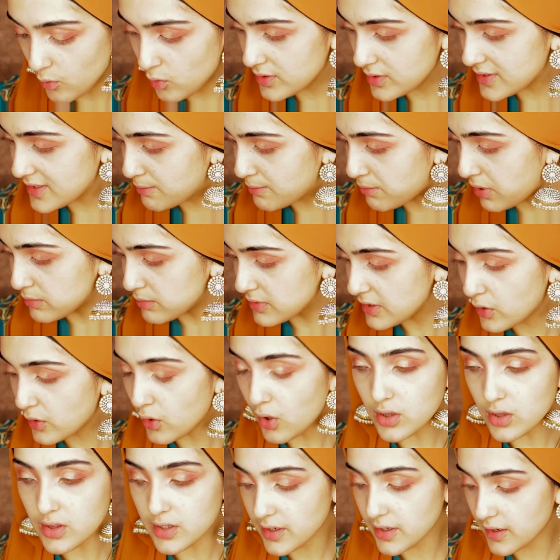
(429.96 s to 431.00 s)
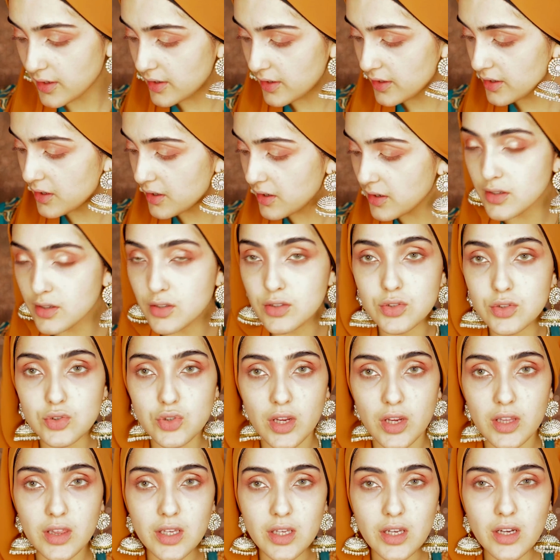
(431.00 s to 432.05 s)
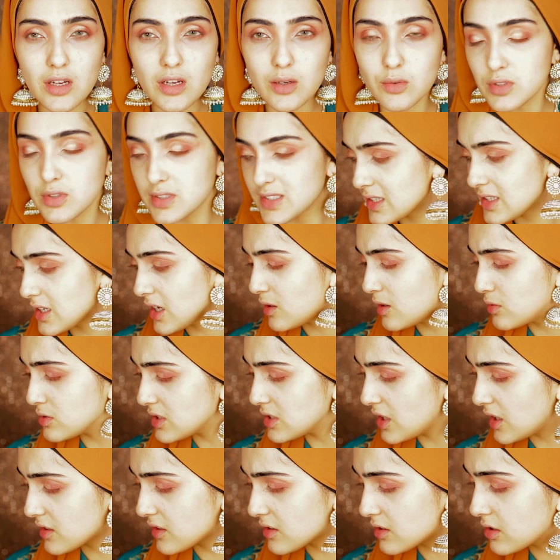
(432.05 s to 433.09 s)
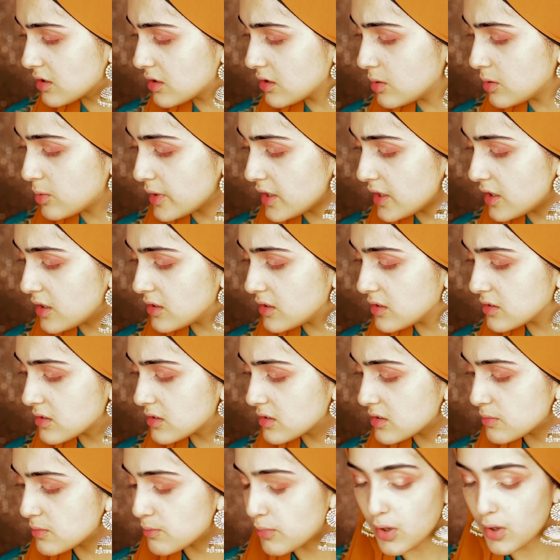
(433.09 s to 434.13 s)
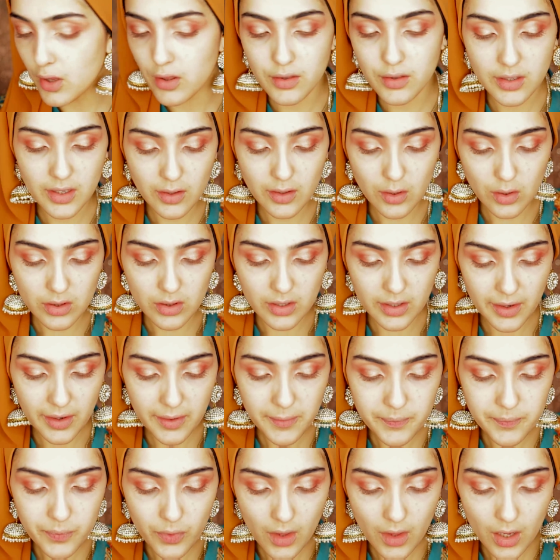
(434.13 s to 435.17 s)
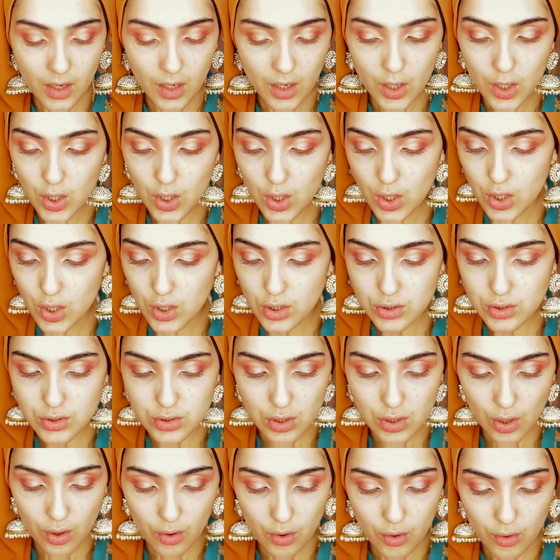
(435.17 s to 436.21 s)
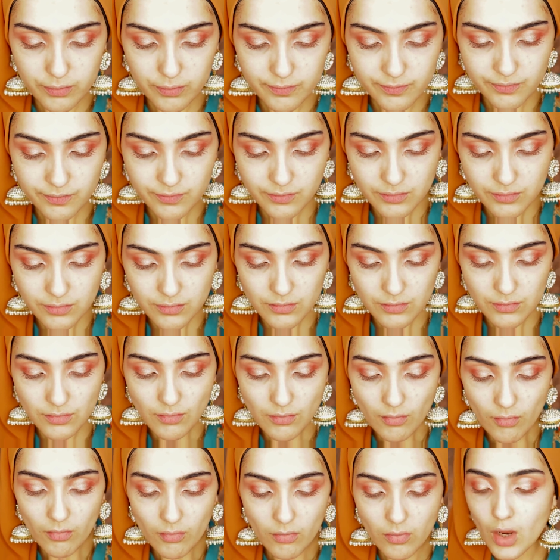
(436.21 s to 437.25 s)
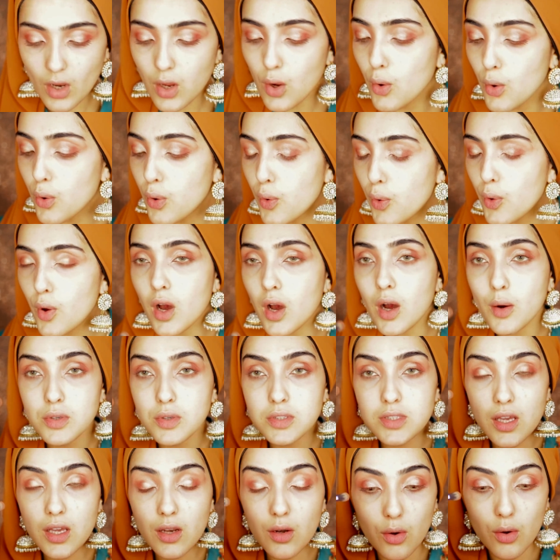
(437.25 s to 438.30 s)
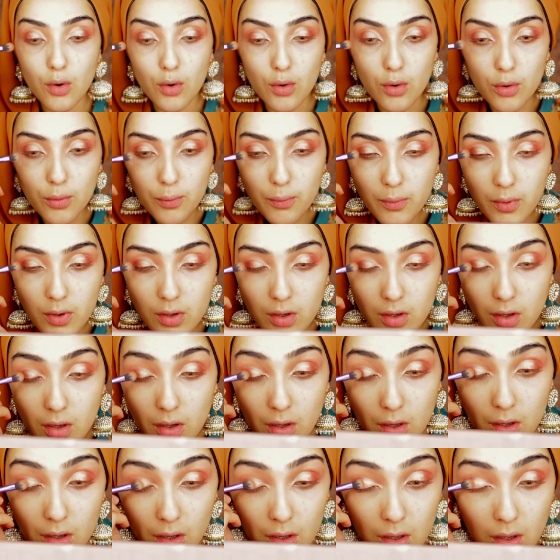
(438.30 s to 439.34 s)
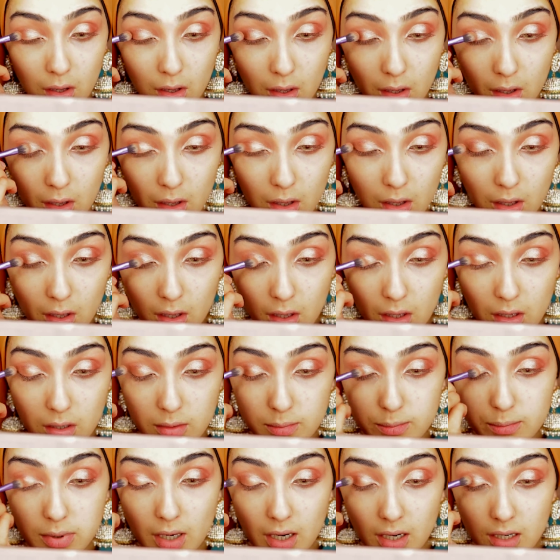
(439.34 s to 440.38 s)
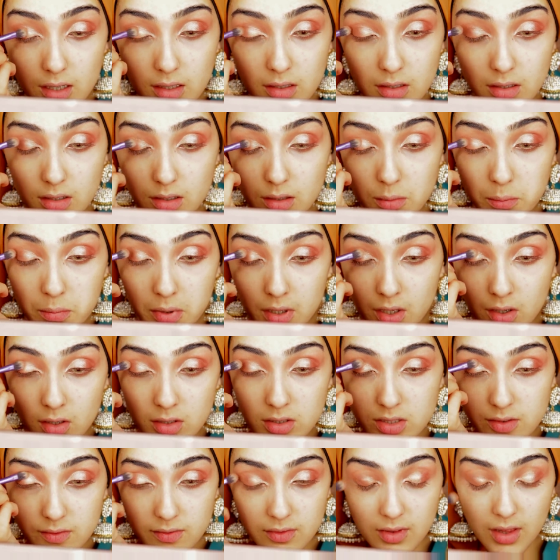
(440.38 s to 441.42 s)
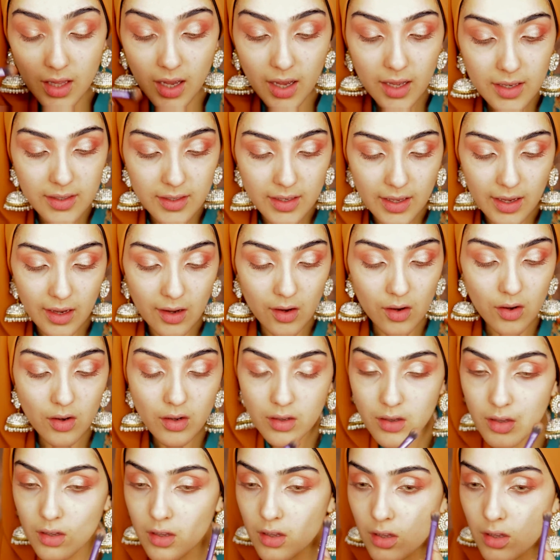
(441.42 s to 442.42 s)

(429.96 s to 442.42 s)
was a public holiday here in Australia. It was like the Queen's birthday holiday. So I was at home, but because of that now,